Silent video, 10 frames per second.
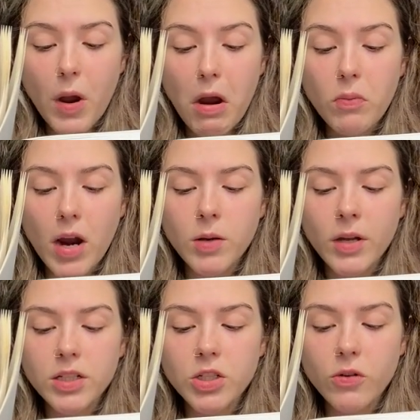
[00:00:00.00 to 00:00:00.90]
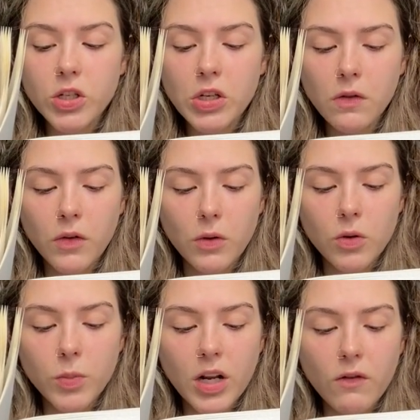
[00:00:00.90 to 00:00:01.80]
Perry recommended nourishing
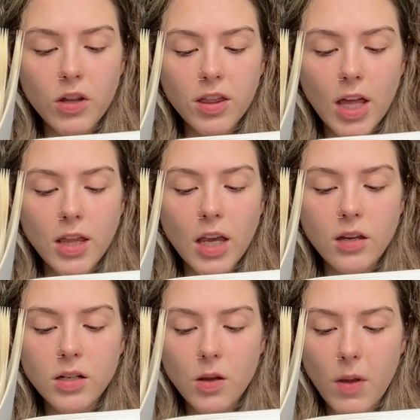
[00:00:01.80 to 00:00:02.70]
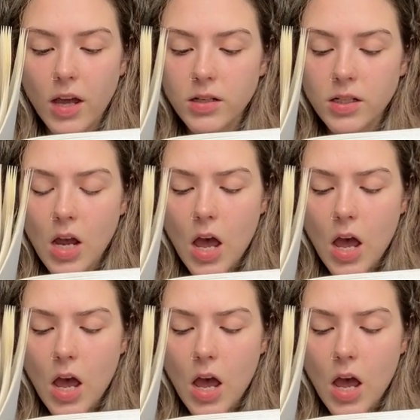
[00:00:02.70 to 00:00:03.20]
food, but everything they could command,